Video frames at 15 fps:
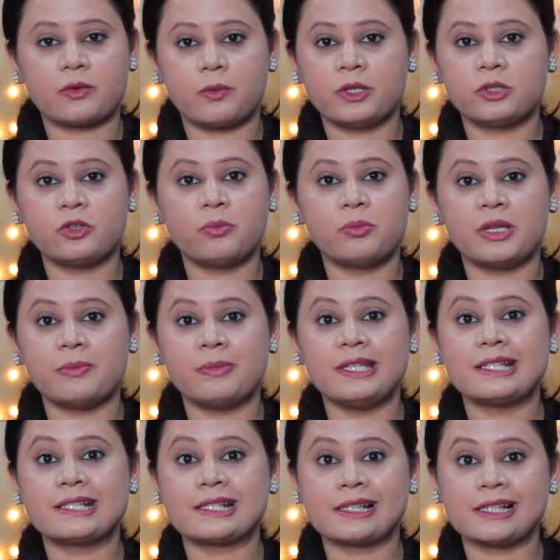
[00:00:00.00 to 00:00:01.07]
When your baby is
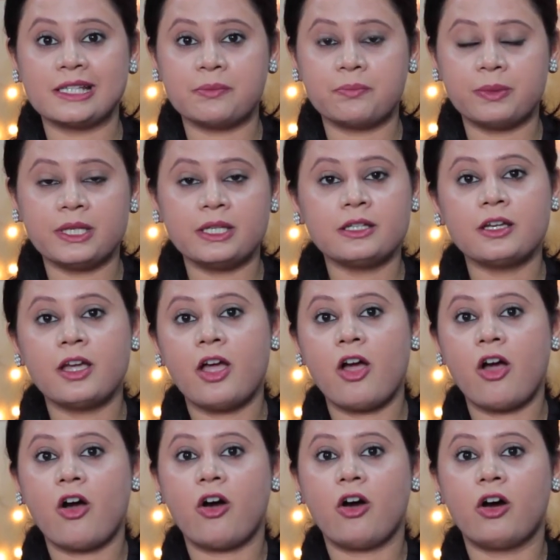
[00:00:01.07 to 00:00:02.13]
sleeping,
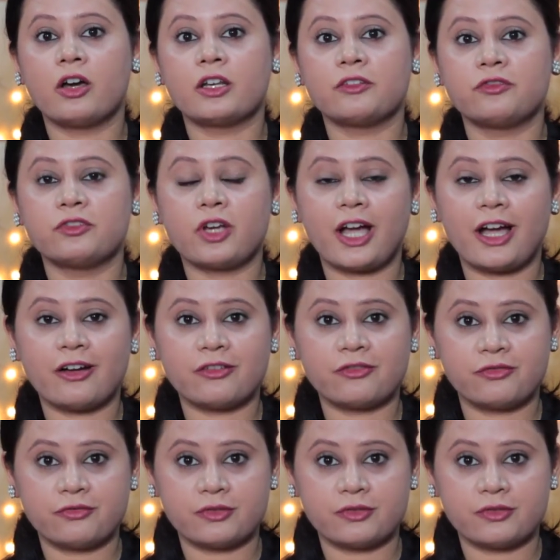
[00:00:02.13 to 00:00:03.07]
or if you have